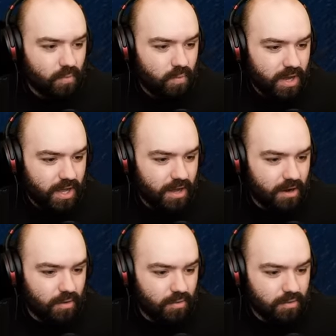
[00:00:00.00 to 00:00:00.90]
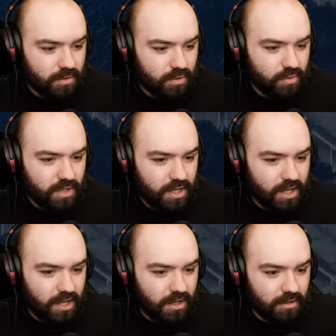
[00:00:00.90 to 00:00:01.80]
Wow.
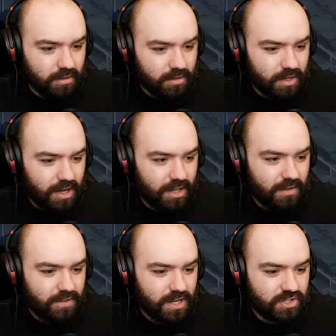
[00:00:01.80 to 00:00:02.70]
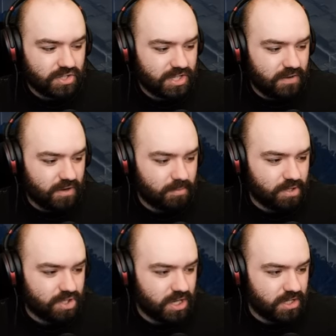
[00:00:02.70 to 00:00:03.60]
Okay. I love that he's just given up the
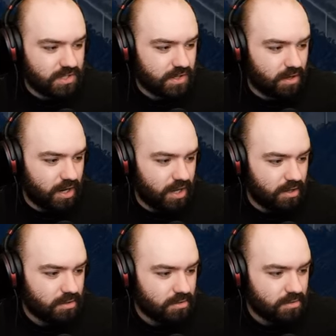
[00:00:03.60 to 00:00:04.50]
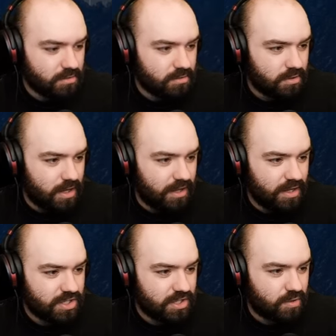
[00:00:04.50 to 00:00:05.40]
chase. All right. I
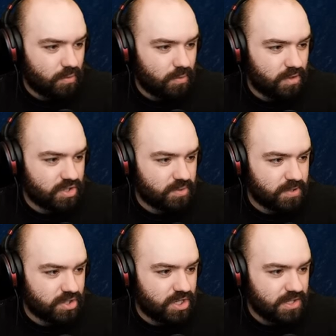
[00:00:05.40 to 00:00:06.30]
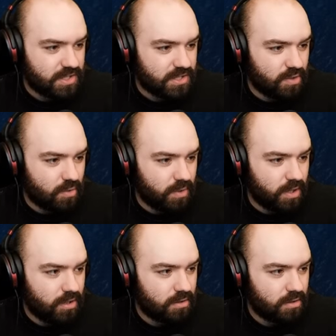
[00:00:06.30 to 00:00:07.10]
actually thought we would have just been chased this whole way.